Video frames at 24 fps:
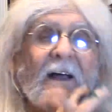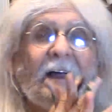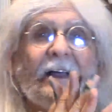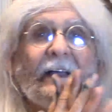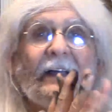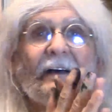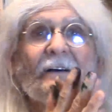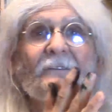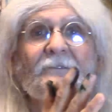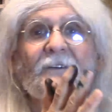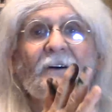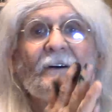
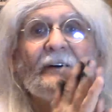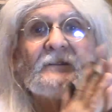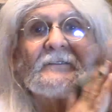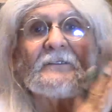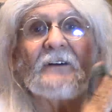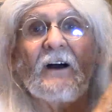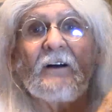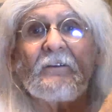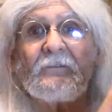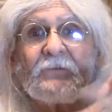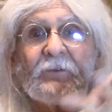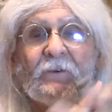have a
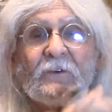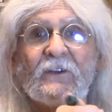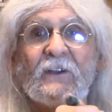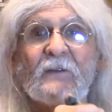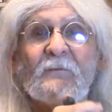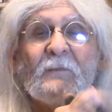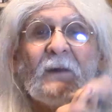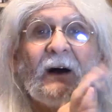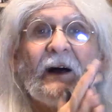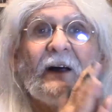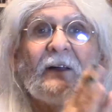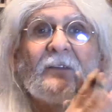friend of
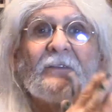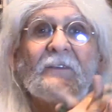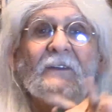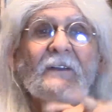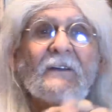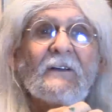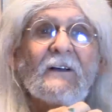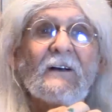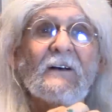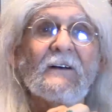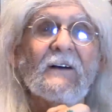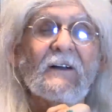mine,
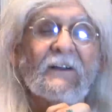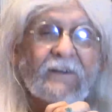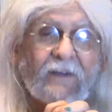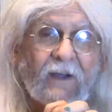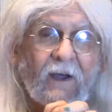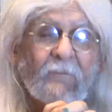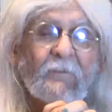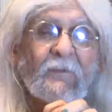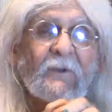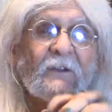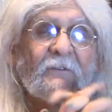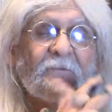a
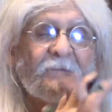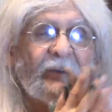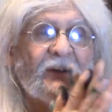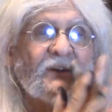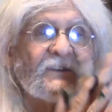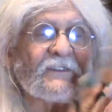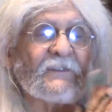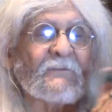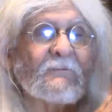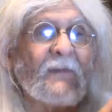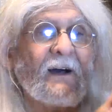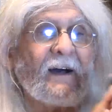couple of
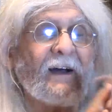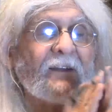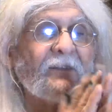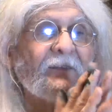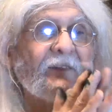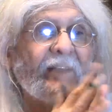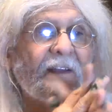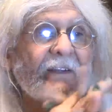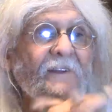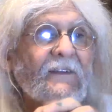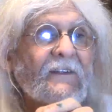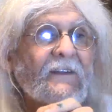friends of mine
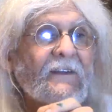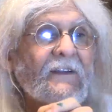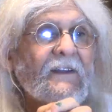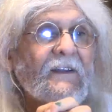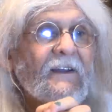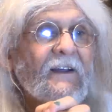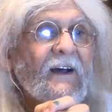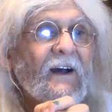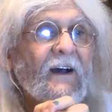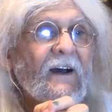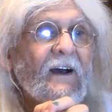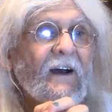that
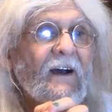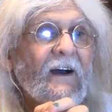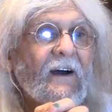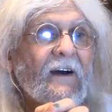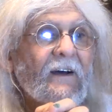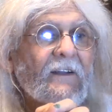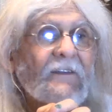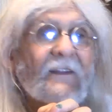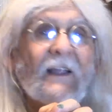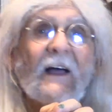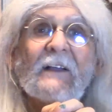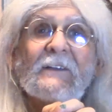
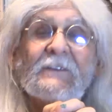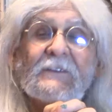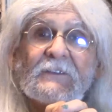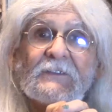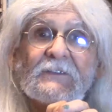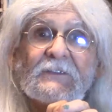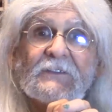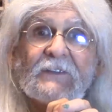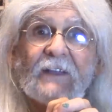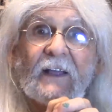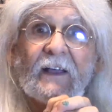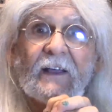like to
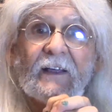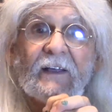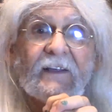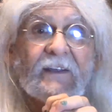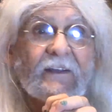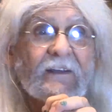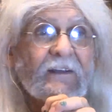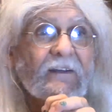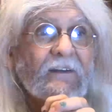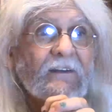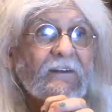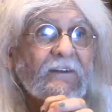stay
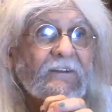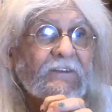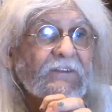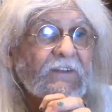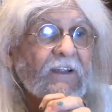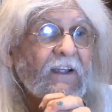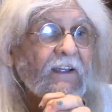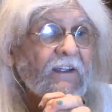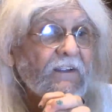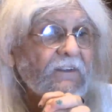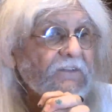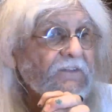
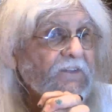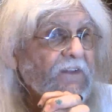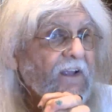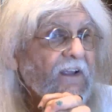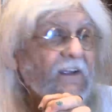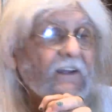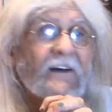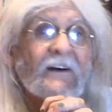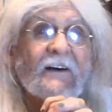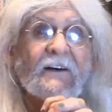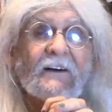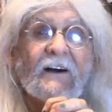
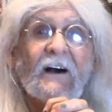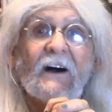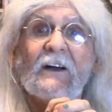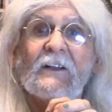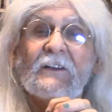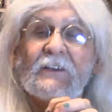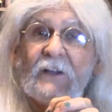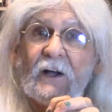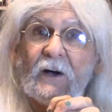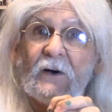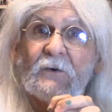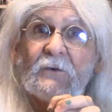
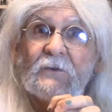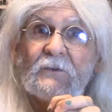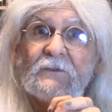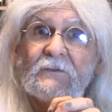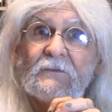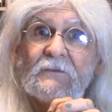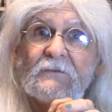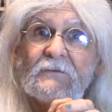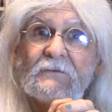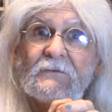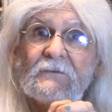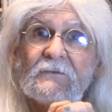unknown.
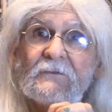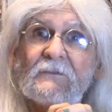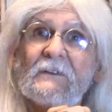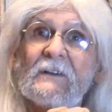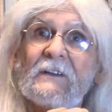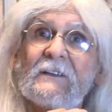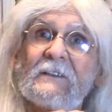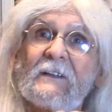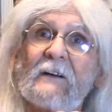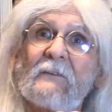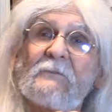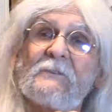
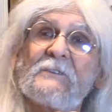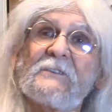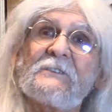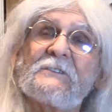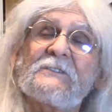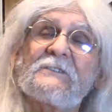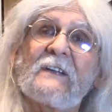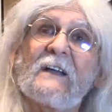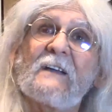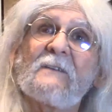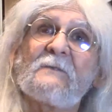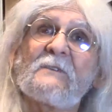Isn't that what you're
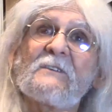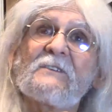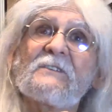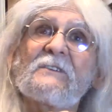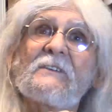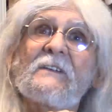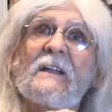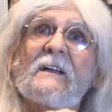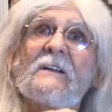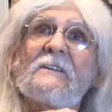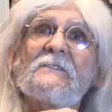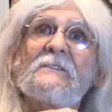saying, Mr.
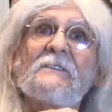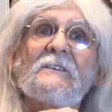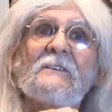Now?